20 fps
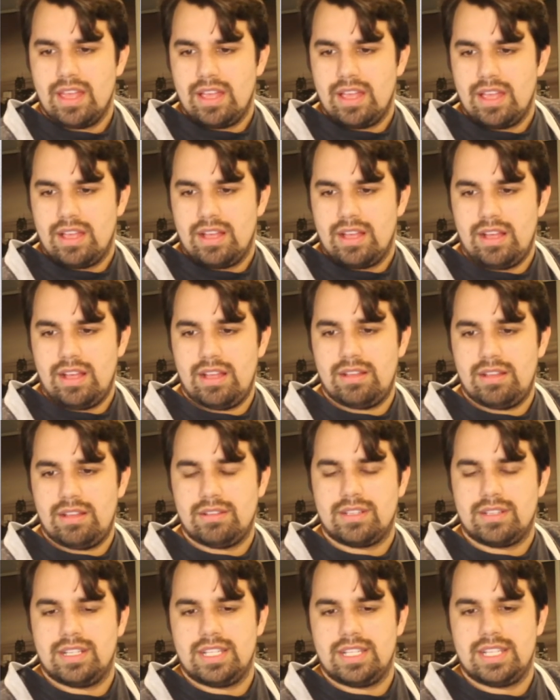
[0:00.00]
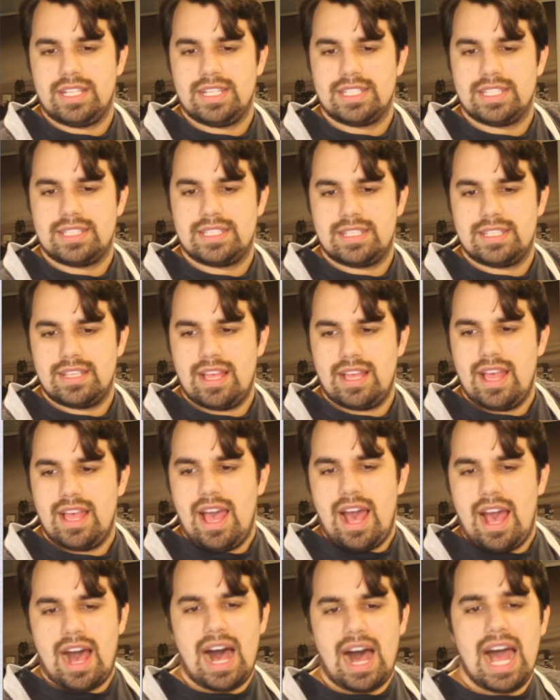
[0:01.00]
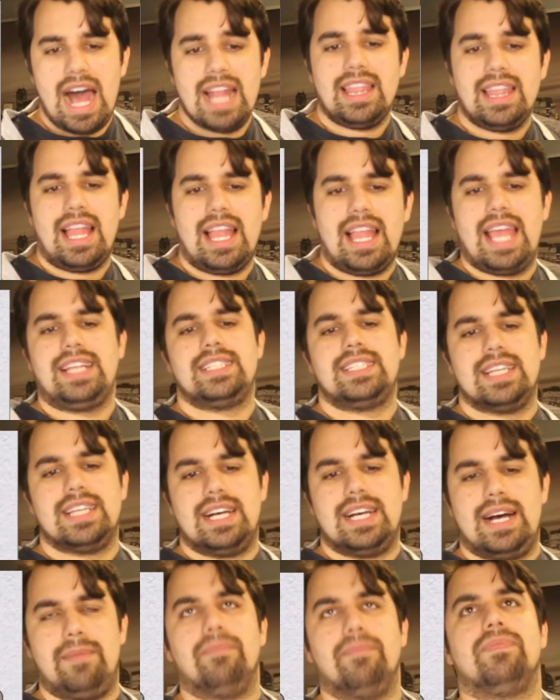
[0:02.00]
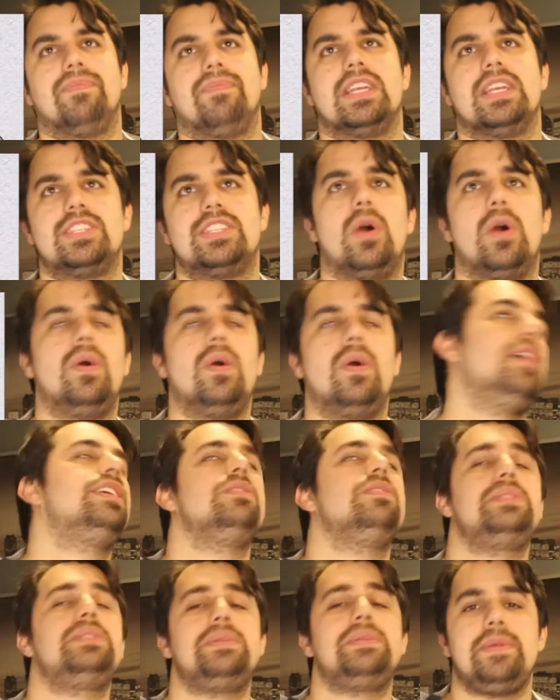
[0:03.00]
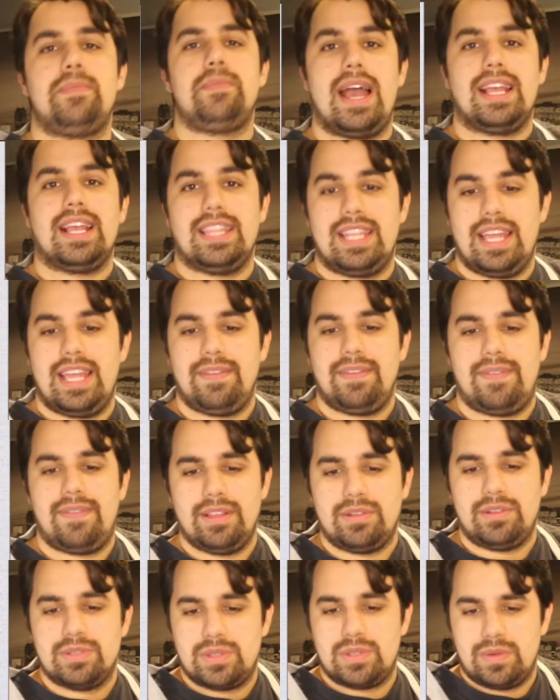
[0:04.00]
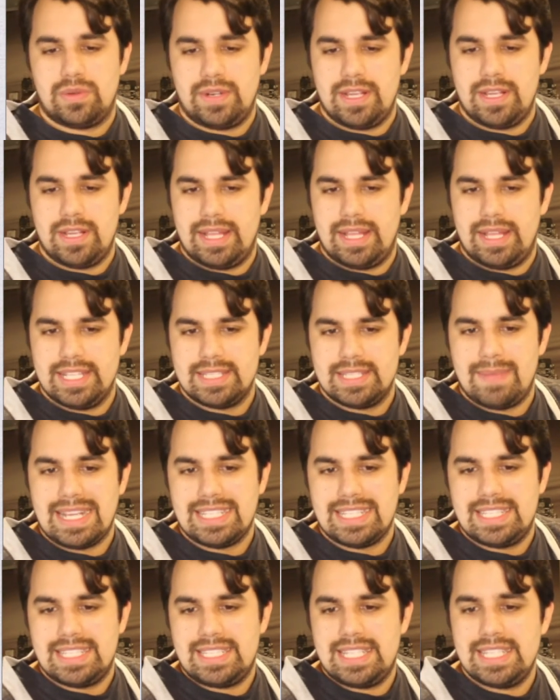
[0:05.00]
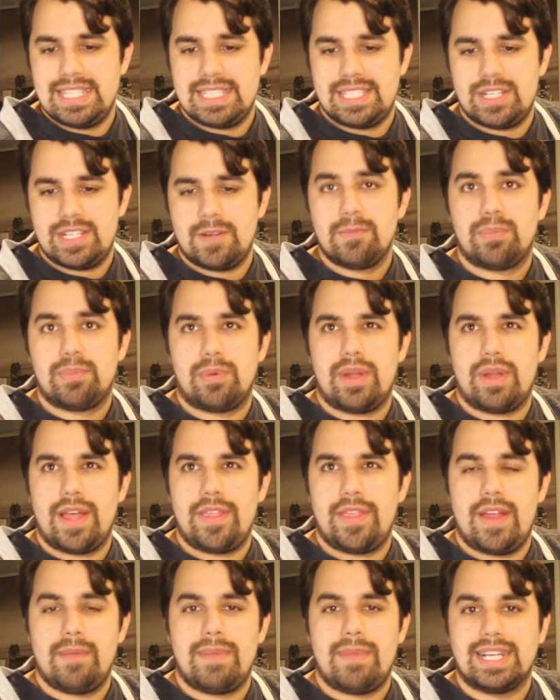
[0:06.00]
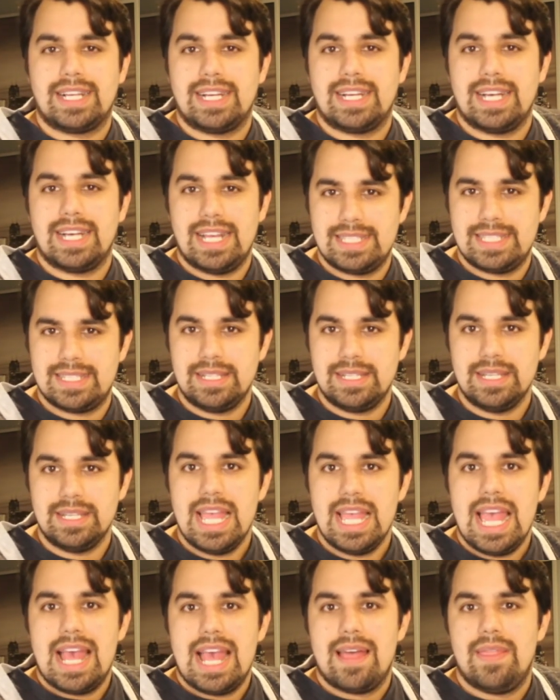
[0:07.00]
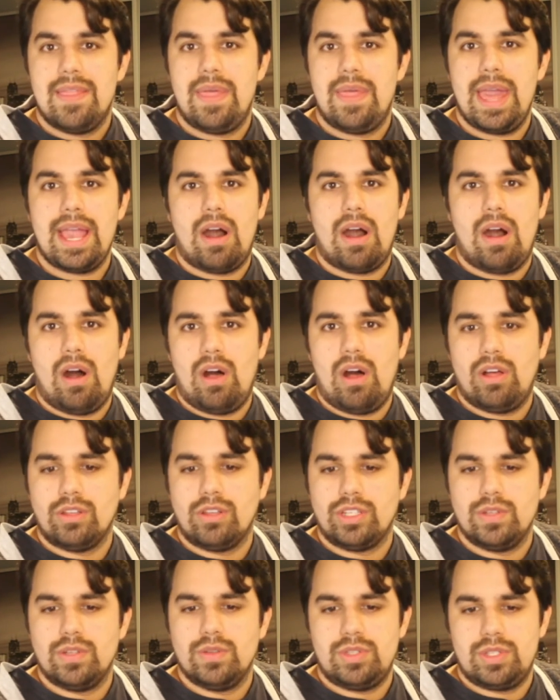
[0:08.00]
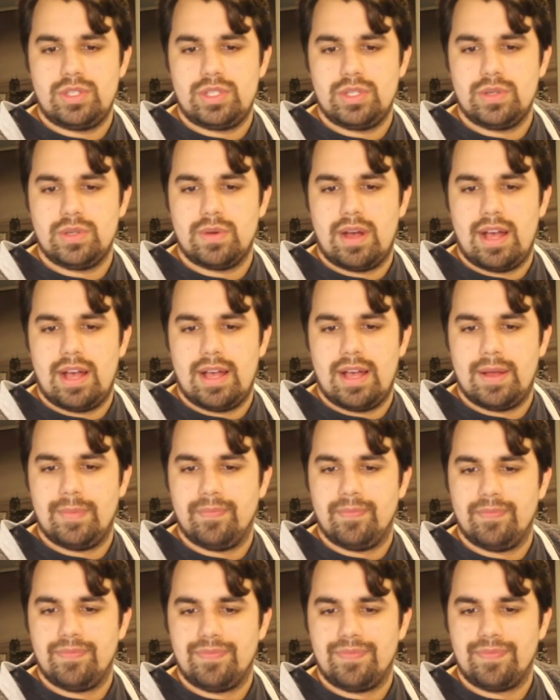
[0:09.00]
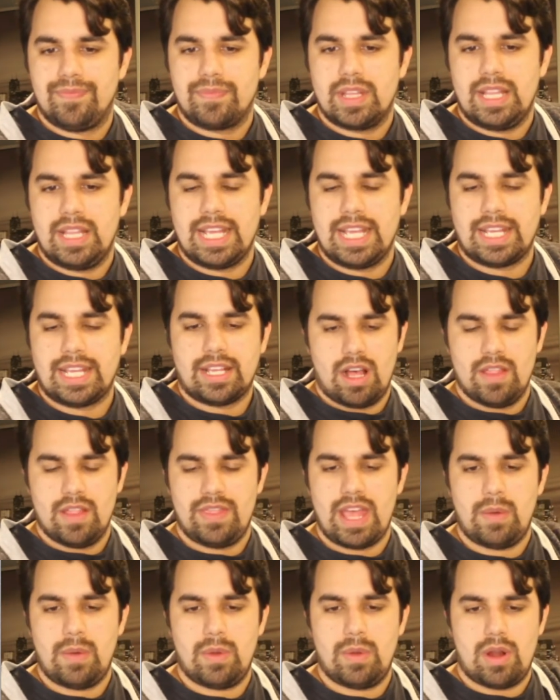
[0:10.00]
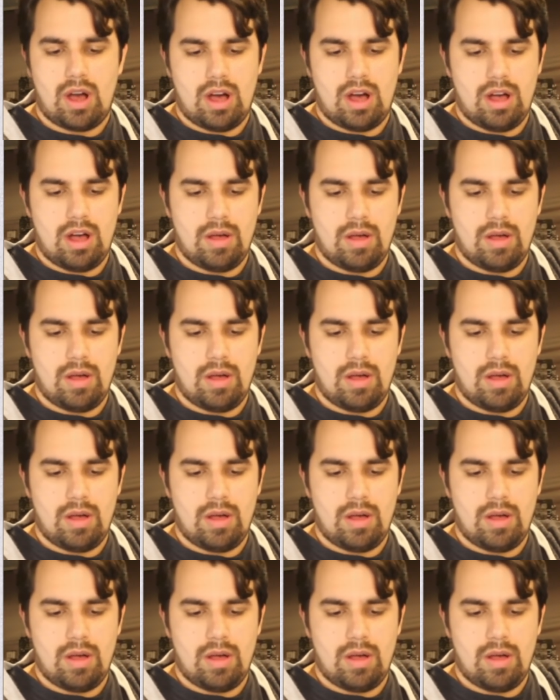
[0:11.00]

Oh goodness. I liked. So it used to be back in the day. Fun little story about this. My sister, brother, and my cousin. They all used to like they would all